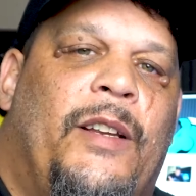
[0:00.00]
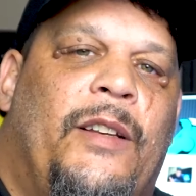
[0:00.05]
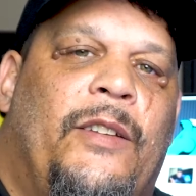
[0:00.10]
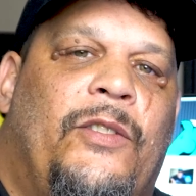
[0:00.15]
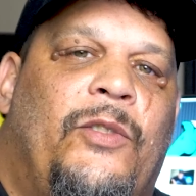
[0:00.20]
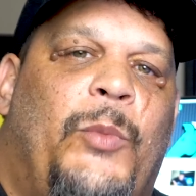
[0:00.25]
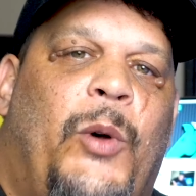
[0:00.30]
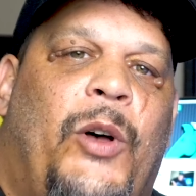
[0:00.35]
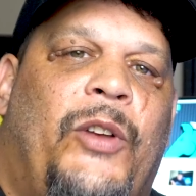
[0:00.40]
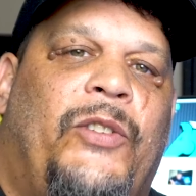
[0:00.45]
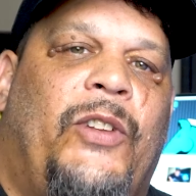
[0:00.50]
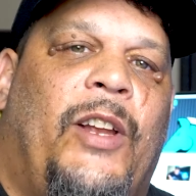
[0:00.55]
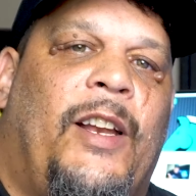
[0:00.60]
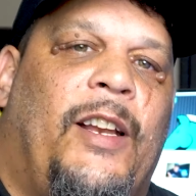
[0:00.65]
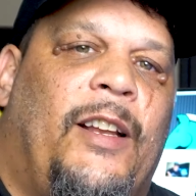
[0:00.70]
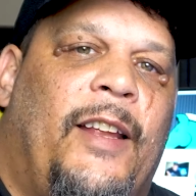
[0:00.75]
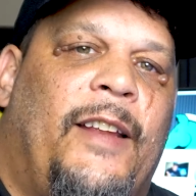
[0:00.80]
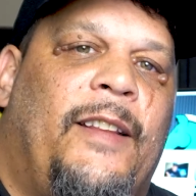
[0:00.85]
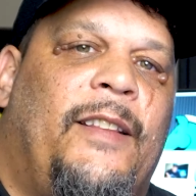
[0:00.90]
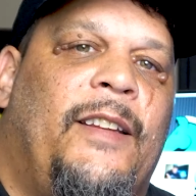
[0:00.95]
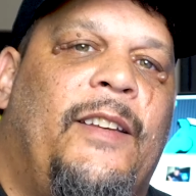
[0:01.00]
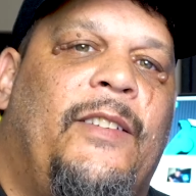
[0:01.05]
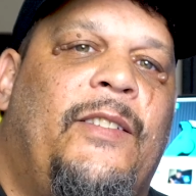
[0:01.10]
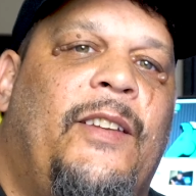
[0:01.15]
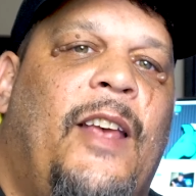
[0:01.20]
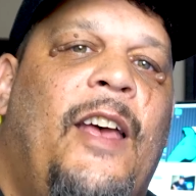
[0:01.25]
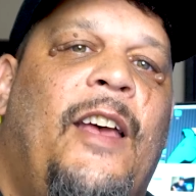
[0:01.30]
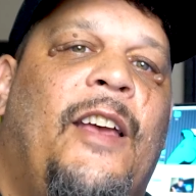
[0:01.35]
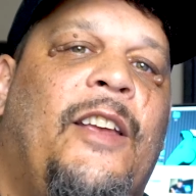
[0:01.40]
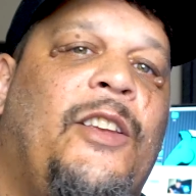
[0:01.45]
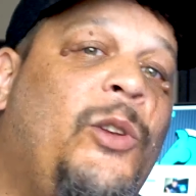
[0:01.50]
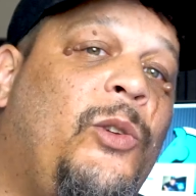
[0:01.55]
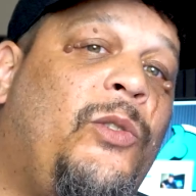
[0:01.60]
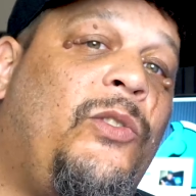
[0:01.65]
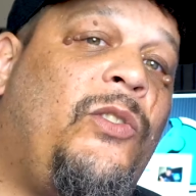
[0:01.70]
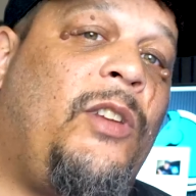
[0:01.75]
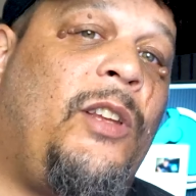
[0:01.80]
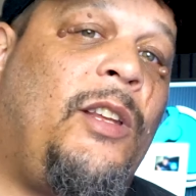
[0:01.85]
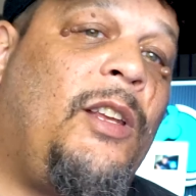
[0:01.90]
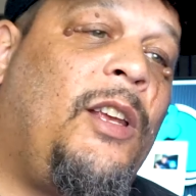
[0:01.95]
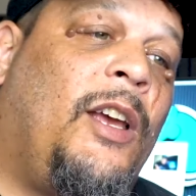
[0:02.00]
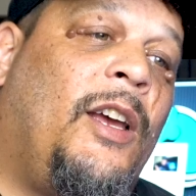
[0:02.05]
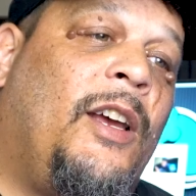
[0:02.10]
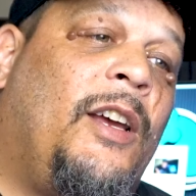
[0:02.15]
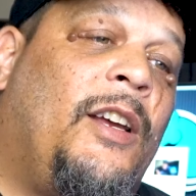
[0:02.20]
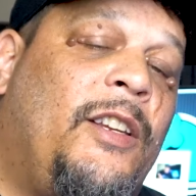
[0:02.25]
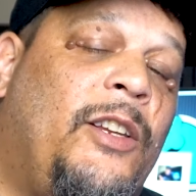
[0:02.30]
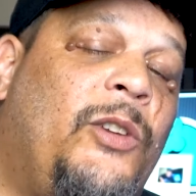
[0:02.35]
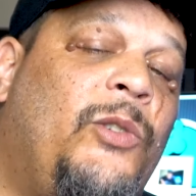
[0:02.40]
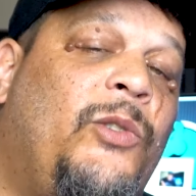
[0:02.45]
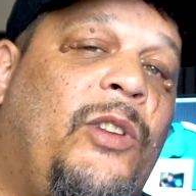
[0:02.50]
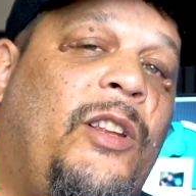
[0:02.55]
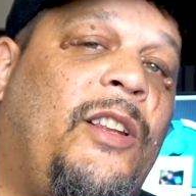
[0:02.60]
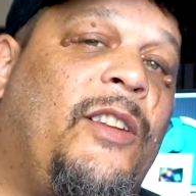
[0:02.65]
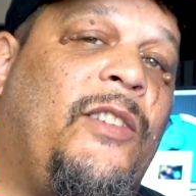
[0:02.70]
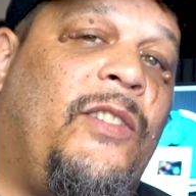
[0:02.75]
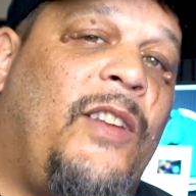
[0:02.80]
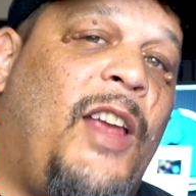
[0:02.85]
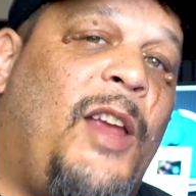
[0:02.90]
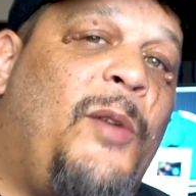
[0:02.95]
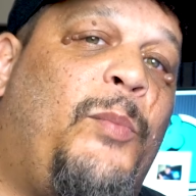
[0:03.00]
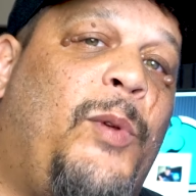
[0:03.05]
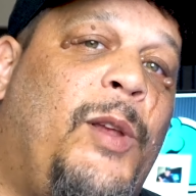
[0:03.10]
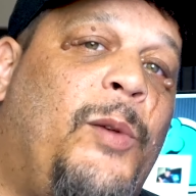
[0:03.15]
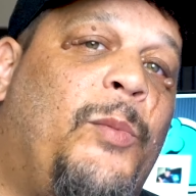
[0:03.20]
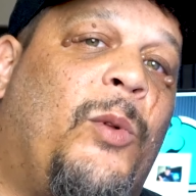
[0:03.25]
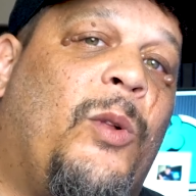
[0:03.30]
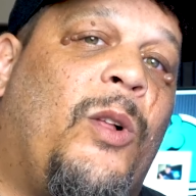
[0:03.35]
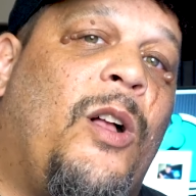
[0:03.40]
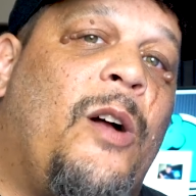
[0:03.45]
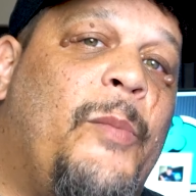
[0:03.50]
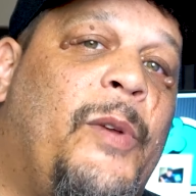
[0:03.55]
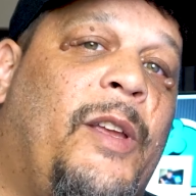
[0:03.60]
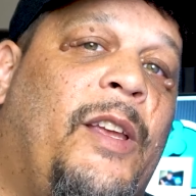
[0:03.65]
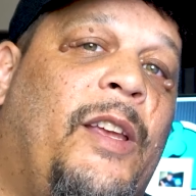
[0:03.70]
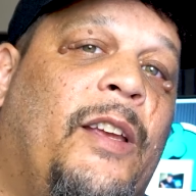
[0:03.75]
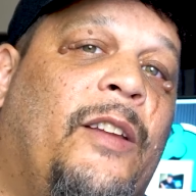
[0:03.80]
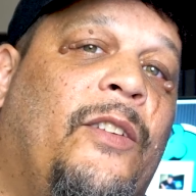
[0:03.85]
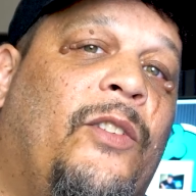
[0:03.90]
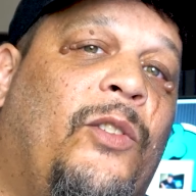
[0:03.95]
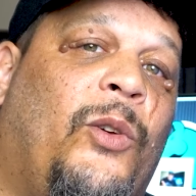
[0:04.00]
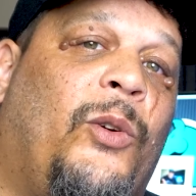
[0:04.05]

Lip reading: In a small setting like this, you see usually the same people coming in.